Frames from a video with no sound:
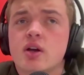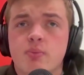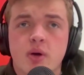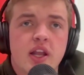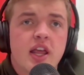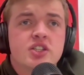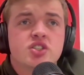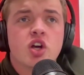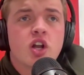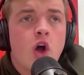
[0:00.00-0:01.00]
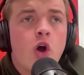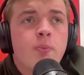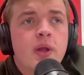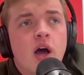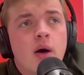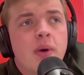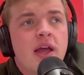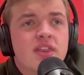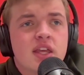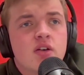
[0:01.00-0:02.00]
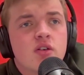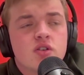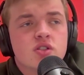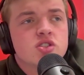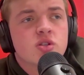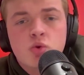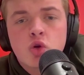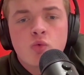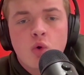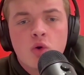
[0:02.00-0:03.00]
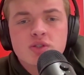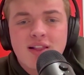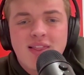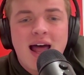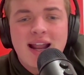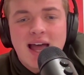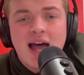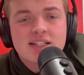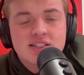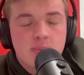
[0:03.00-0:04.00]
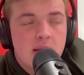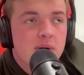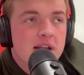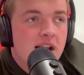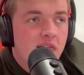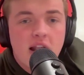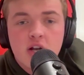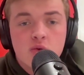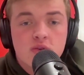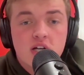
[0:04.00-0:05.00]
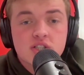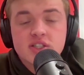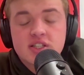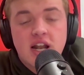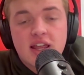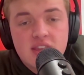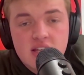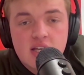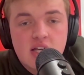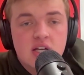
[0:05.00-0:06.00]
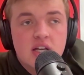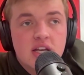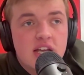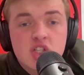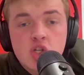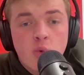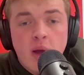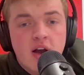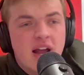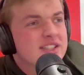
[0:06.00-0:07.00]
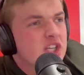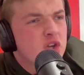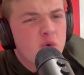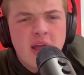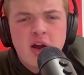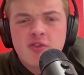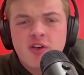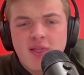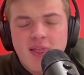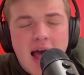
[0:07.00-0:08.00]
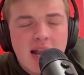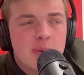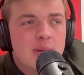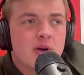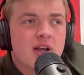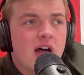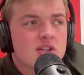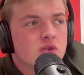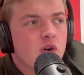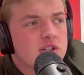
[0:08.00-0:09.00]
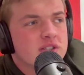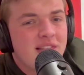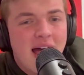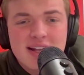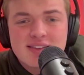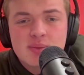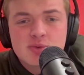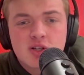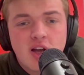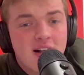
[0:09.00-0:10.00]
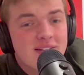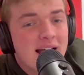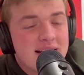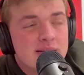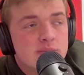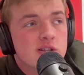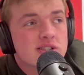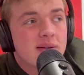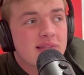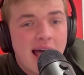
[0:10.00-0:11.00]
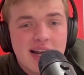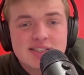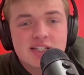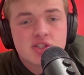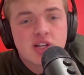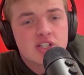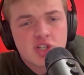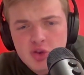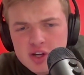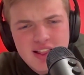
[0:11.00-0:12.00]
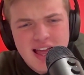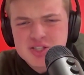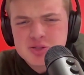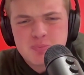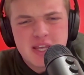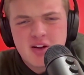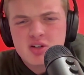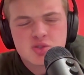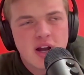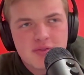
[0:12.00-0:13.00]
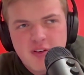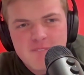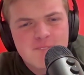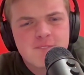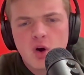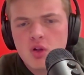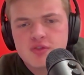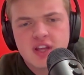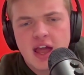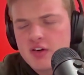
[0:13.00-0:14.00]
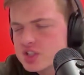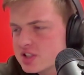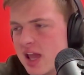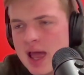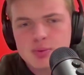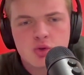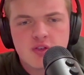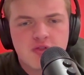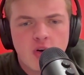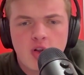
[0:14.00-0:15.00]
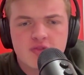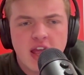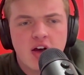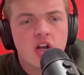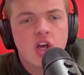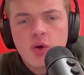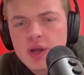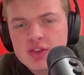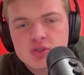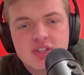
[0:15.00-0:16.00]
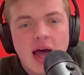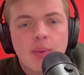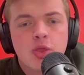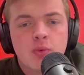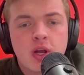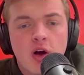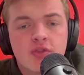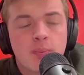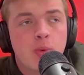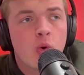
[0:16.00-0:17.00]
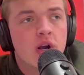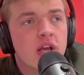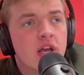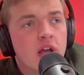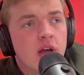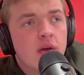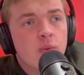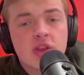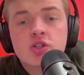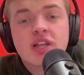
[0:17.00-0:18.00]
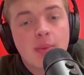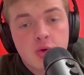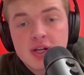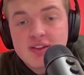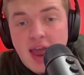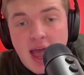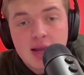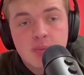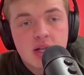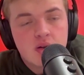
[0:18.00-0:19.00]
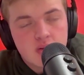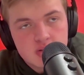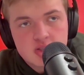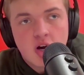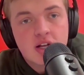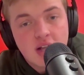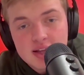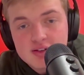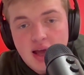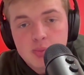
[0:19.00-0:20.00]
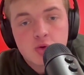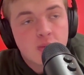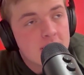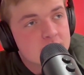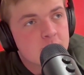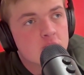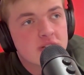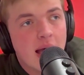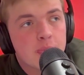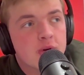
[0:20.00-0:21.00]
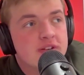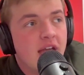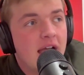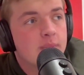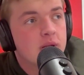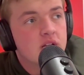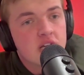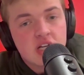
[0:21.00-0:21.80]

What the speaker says: but it's going to open up, I think, some new roles, a lot of guys to be able to get a lot of new touches. And I think it's a new era. It's a new era for a lot of people in college lacrosse. A lot of teams are young. A lot of teams also, a lot of seniors last year. You look at last year's PLO draft, full of talent, just absolutely full of talent. We had those top 3 off the board. We had those top 3 attackmen. Sorry, not the top 3 picks, but those top 3 attackmen,